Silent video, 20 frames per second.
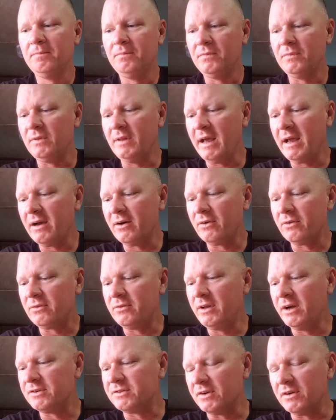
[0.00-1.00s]
Now,
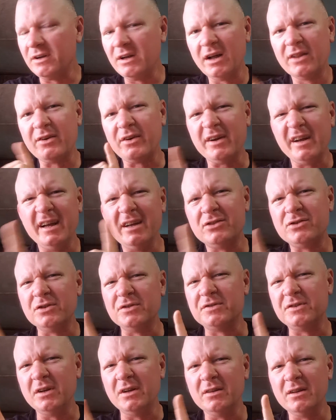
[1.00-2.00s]
there's another
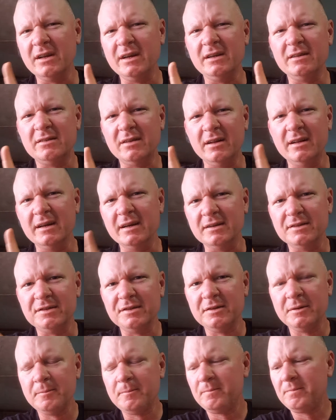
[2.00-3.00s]
interesting link to
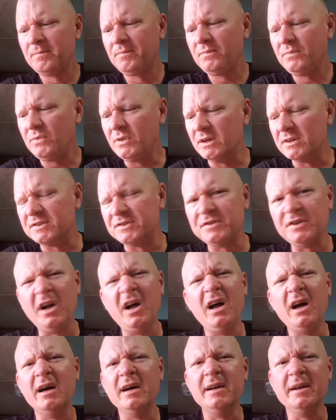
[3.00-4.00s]
this. The
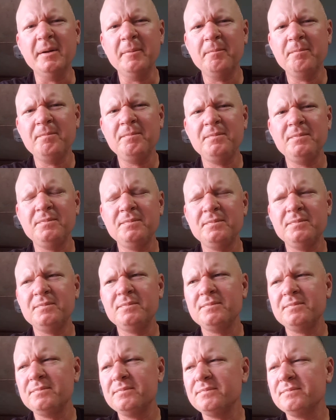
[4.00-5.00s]
sun
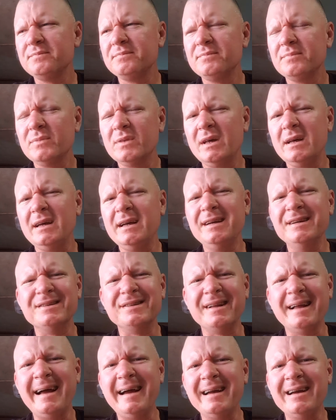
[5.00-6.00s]
is
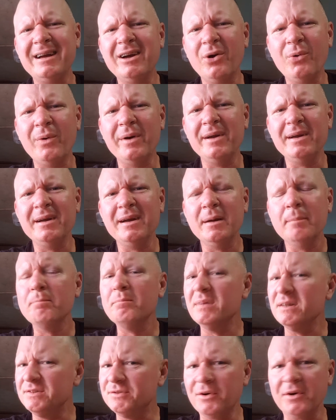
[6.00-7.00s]
like going
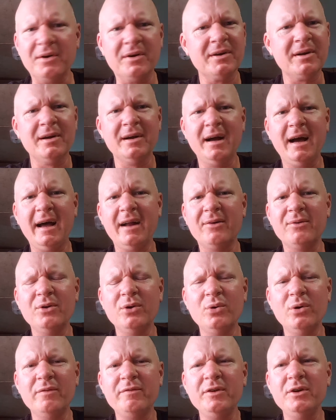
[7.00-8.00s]
berserk. I don't
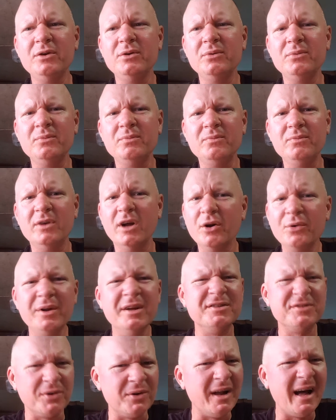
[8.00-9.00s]
know if you know
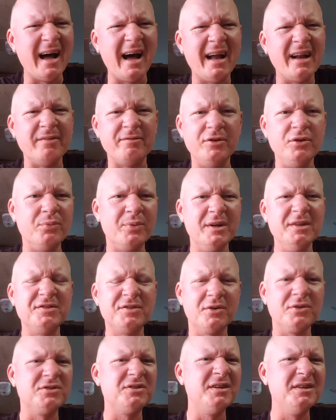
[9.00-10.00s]
this or not, if you
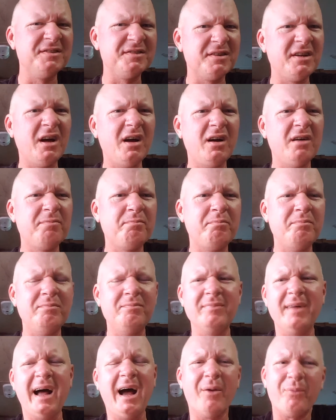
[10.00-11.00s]
research this stuff.
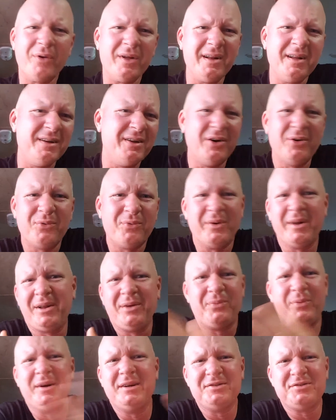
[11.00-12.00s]
I really don't really
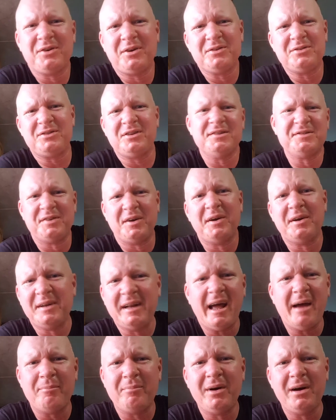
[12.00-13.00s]
research the sun
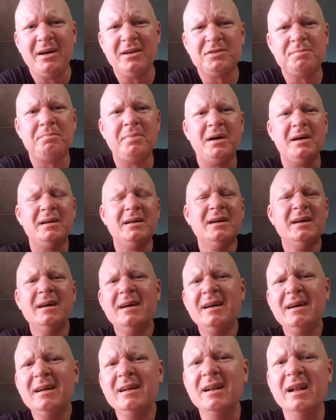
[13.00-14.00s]
that much, but
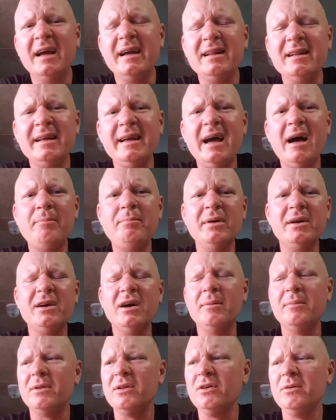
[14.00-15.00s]
lately I've
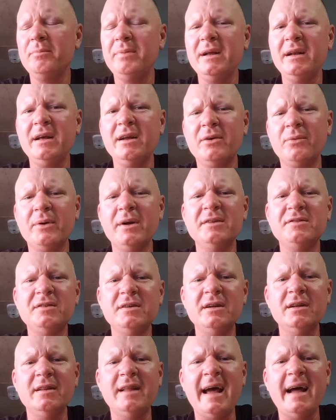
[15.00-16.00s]
become a little bit interested
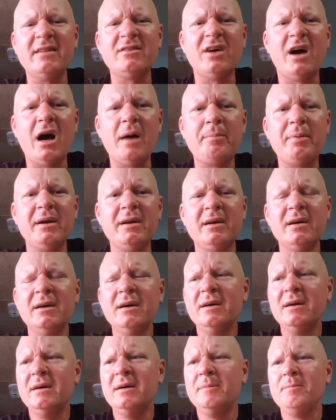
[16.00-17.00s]
in that topic.
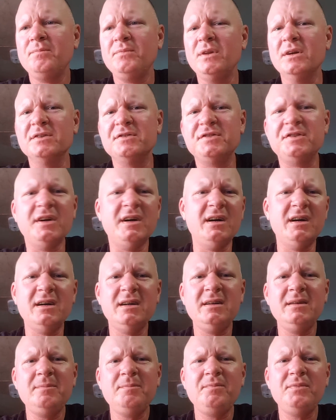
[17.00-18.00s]
The
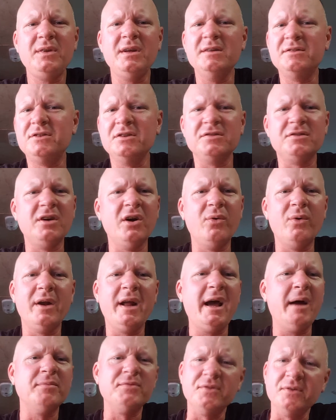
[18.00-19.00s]
sun is just going
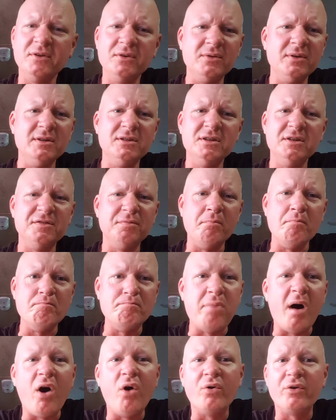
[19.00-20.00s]
absolutely just
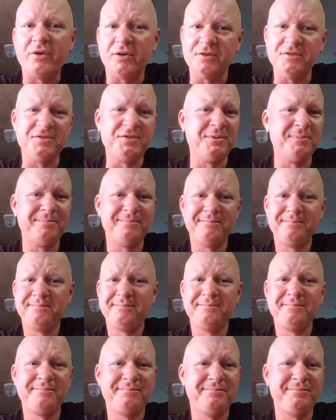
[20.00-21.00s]
bonkers
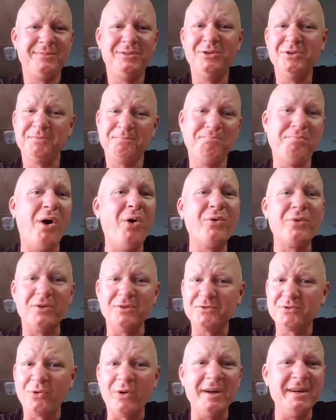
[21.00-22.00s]

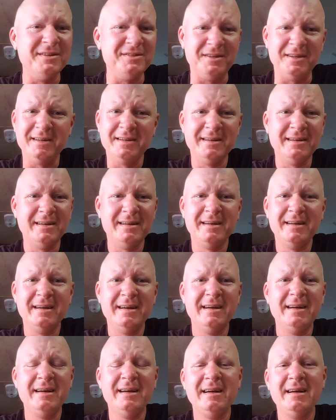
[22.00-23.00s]
crazy.
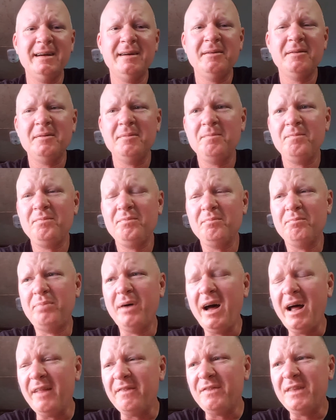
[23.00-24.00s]

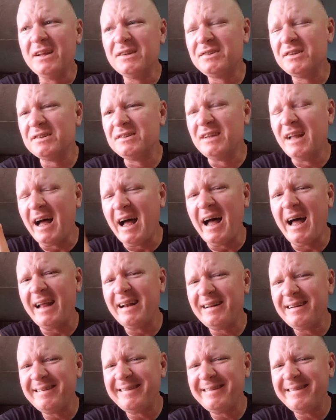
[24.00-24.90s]
But this is not